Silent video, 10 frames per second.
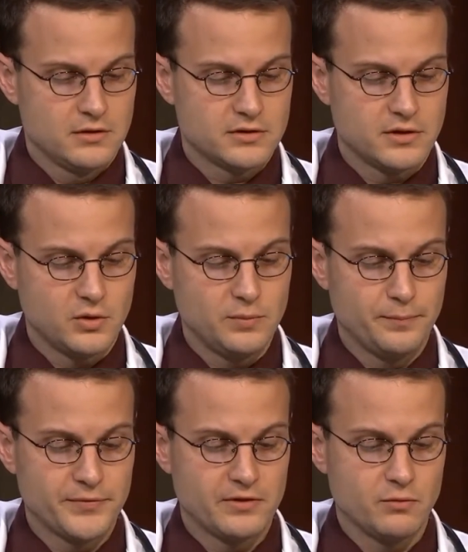So
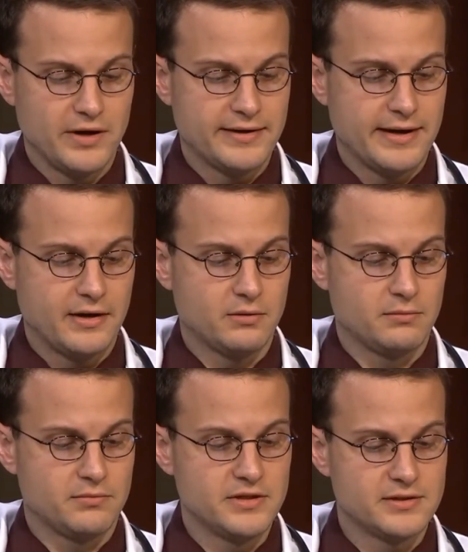right now,
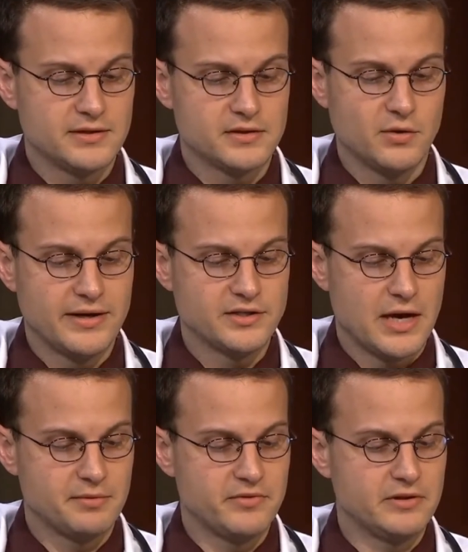this does a great
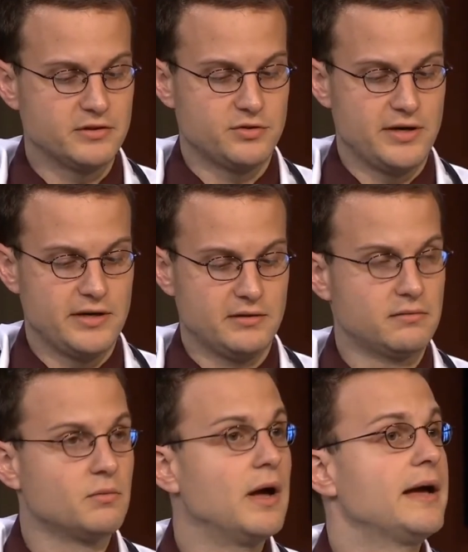job of illustrating,
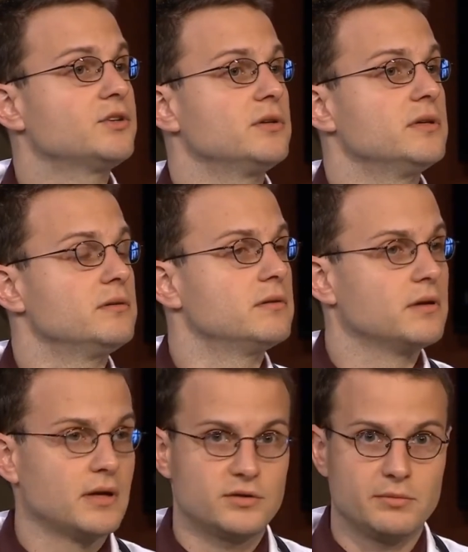well actually,
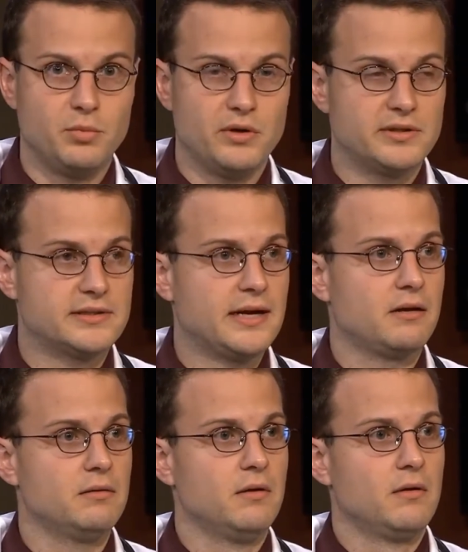I should point this
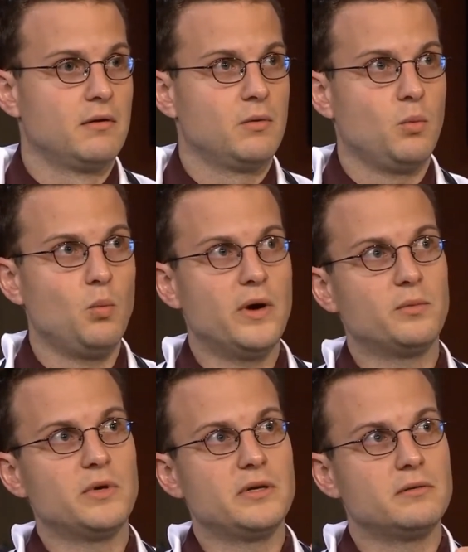out,
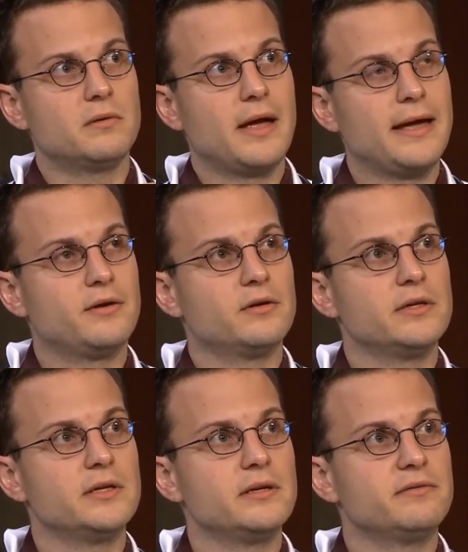when we had her
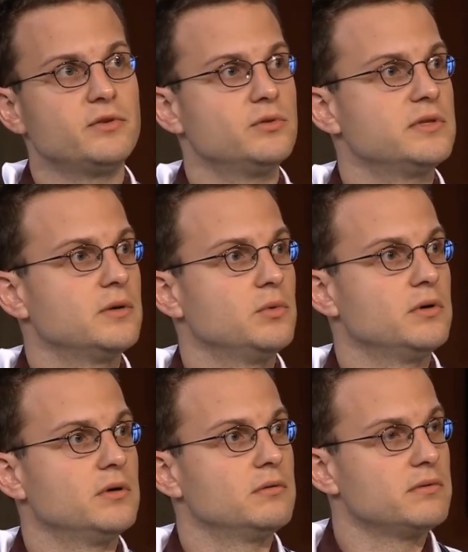eating foods that
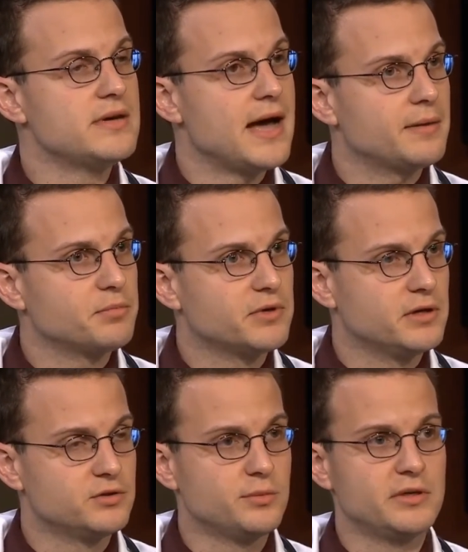were not
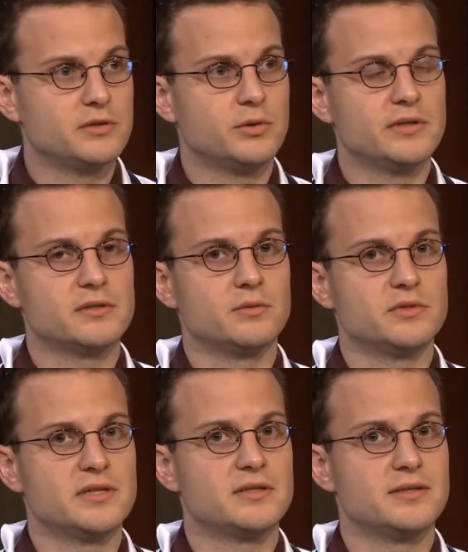contributing to her insulin
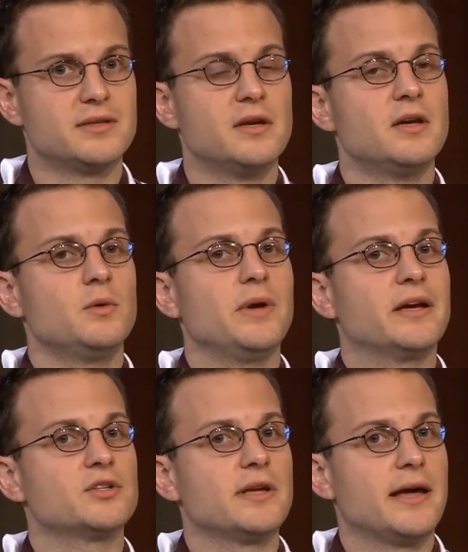resistance, we
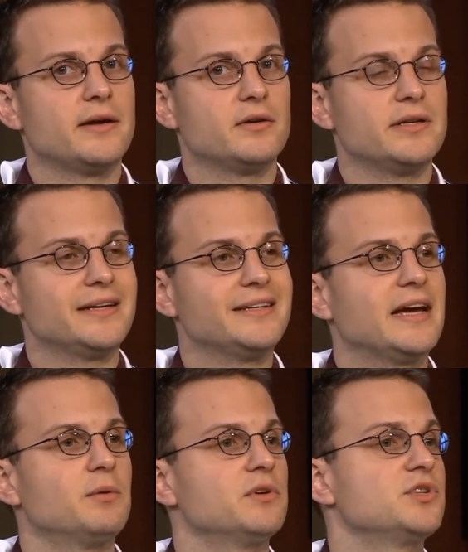actually had her eating a
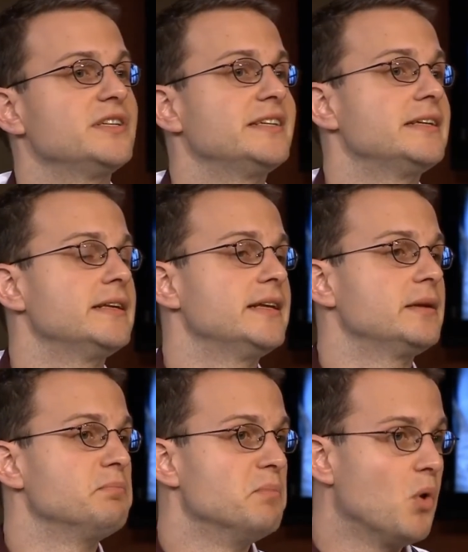diet where she's
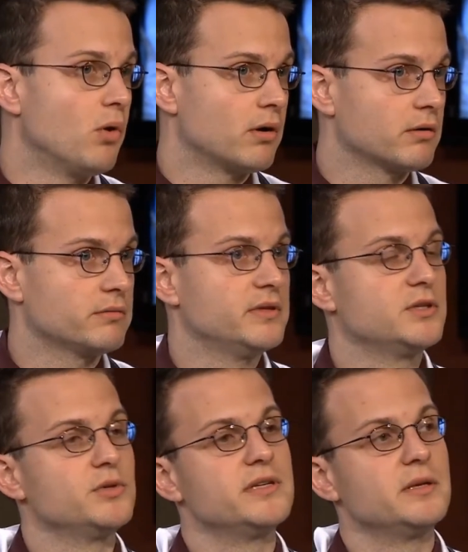eating more than
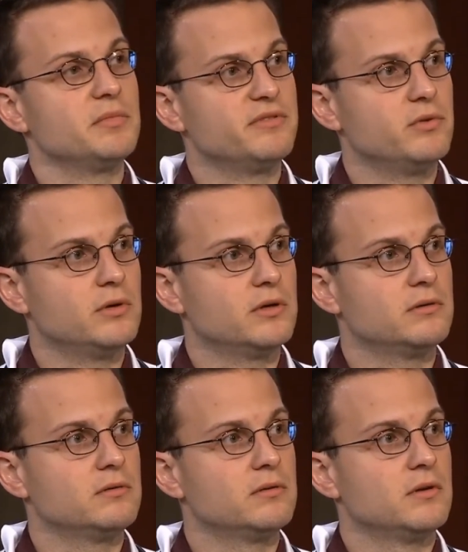she was eating before.